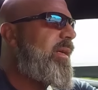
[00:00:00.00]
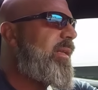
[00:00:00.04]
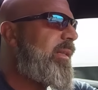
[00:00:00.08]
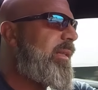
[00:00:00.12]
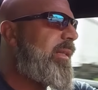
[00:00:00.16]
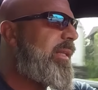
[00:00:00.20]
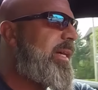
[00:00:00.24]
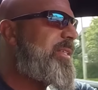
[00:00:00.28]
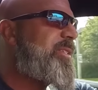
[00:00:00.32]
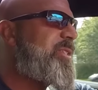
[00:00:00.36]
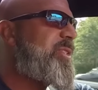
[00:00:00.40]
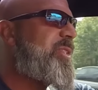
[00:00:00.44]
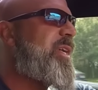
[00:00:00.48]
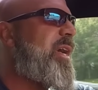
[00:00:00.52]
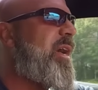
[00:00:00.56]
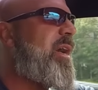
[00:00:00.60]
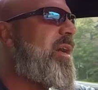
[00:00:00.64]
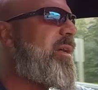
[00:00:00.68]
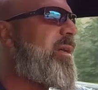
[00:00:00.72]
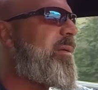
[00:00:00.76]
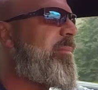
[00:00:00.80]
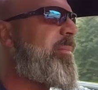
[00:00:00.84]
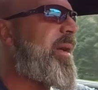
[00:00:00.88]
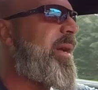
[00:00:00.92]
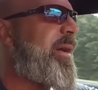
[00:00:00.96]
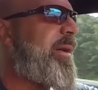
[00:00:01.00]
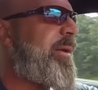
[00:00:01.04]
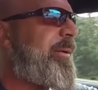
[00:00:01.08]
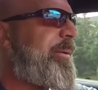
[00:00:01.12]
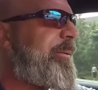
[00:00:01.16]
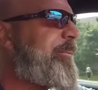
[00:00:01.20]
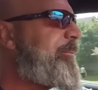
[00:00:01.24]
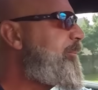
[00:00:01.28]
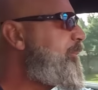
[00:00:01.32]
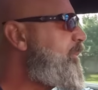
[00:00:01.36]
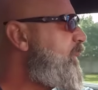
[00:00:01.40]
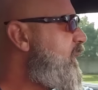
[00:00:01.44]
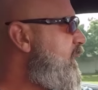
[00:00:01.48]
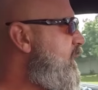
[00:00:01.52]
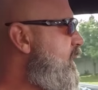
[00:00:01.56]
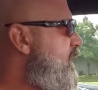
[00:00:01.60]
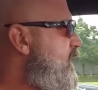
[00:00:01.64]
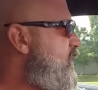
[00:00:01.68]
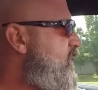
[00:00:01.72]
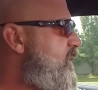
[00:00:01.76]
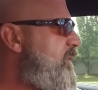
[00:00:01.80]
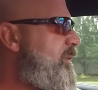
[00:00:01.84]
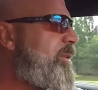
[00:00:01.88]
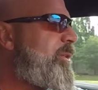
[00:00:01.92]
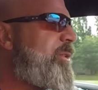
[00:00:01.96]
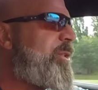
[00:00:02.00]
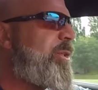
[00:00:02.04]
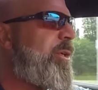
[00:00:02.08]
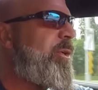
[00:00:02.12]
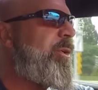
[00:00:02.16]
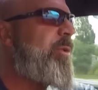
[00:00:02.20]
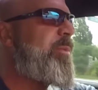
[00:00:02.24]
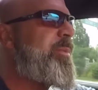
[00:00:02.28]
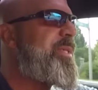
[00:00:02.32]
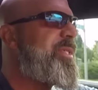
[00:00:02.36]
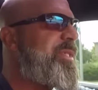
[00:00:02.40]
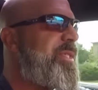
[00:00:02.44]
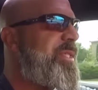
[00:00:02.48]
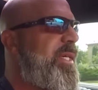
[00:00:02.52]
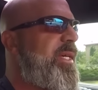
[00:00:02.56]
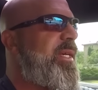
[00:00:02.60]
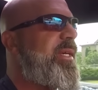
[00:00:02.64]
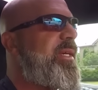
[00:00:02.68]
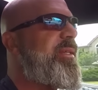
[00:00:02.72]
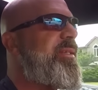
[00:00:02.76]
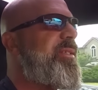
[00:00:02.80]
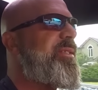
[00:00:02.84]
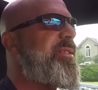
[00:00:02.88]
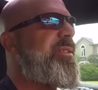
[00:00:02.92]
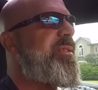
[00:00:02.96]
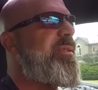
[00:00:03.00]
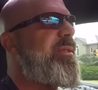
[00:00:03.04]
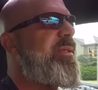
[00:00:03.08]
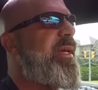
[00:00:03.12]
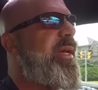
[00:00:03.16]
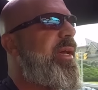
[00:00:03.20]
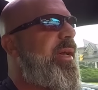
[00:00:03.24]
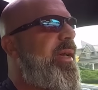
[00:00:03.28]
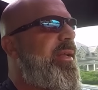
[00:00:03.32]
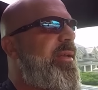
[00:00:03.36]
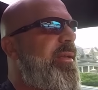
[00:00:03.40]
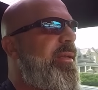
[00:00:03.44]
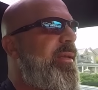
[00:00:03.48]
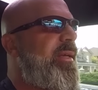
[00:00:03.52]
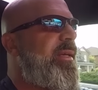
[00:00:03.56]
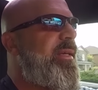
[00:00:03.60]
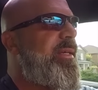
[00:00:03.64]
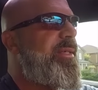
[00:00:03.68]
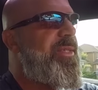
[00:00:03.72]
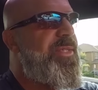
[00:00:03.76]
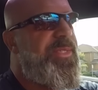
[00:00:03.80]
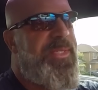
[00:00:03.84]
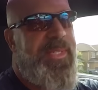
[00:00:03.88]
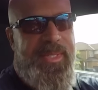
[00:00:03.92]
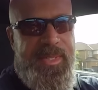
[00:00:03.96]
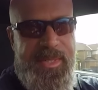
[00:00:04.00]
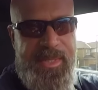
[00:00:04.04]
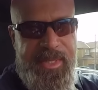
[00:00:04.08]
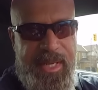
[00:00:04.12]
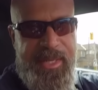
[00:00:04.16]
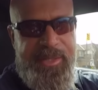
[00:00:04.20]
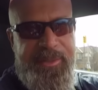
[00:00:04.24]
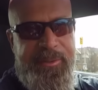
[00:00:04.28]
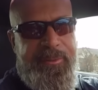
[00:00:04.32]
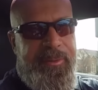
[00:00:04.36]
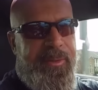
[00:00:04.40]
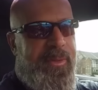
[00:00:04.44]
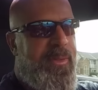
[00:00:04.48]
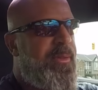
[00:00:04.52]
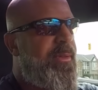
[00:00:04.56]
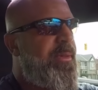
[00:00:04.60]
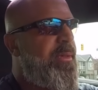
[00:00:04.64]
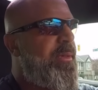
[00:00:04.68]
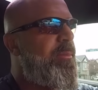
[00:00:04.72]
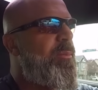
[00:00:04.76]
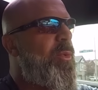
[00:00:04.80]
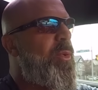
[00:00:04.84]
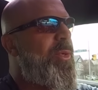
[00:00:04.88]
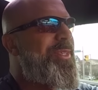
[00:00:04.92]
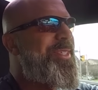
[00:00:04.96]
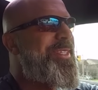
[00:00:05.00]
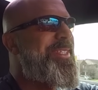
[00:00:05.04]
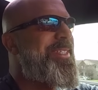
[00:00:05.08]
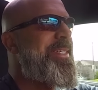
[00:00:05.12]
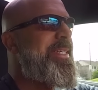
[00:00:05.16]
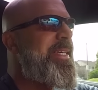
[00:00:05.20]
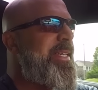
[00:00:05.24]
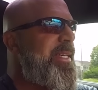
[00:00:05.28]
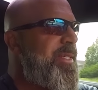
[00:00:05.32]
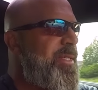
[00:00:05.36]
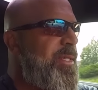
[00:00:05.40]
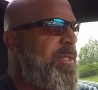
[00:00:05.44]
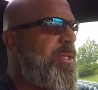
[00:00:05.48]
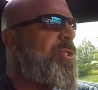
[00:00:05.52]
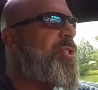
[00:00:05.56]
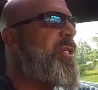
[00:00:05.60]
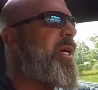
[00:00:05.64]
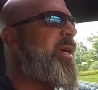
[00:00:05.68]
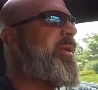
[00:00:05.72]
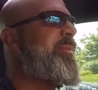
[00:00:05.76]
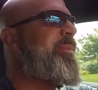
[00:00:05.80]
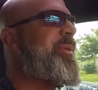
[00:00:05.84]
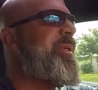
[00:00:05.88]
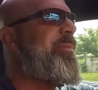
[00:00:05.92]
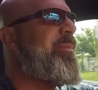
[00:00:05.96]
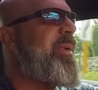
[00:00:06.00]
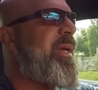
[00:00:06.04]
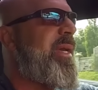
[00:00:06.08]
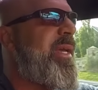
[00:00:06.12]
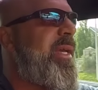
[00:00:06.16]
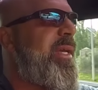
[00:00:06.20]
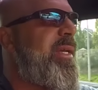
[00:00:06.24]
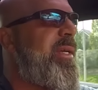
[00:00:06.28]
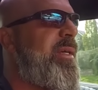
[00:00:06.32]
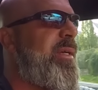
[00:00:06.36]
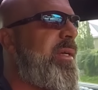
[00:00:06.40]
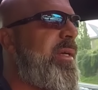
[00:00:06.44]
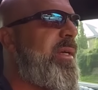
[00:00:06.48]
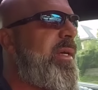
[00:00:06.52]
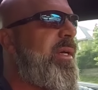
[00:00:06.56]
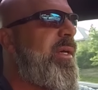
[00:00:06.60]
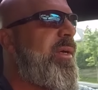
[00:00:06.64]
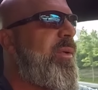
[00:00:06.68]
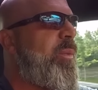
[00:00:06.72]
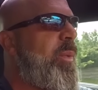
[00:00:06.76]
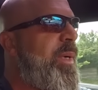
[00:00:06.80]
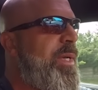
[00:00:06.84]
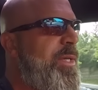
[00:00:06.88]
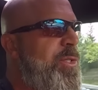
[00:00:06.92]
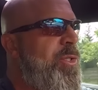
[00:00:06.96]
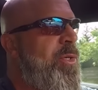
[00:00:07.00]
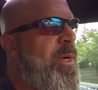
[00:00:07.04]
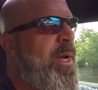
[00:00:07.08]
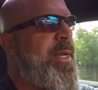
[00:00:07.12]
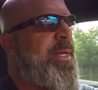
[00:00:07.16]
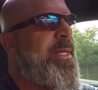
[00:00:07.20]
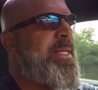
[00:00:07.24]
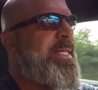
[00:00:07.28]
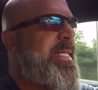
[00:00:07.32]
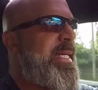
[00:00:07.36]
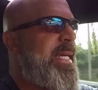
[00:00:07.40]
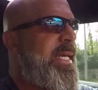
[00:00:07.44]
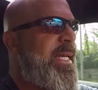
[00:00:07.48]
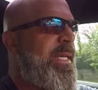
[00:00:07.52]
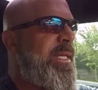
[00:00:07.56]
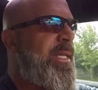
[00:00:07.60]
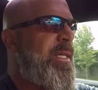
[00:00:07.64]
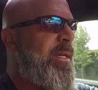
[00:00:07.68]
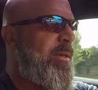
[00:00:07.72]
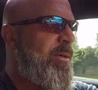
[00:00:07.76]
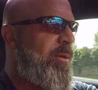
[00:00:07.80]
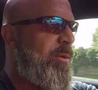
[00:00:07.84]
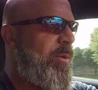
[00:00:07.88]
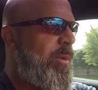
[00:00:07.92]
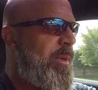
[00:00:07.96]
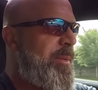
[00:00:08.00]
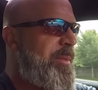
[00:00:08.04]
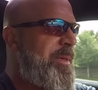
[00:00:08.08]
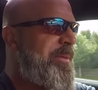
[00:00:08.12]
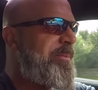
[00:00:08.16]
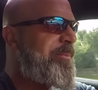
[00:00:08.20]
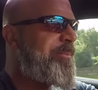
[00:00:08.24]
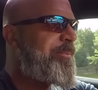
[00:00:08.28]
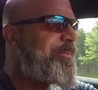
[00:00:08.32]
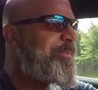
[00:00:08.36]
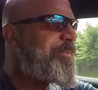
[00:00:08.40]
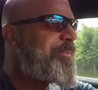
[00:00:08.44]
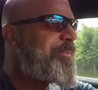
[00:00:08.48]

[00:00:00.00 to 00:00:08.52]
Let's talk about these 2 mistakes that successful, more seasoned gentlemen make when trying to date younger women.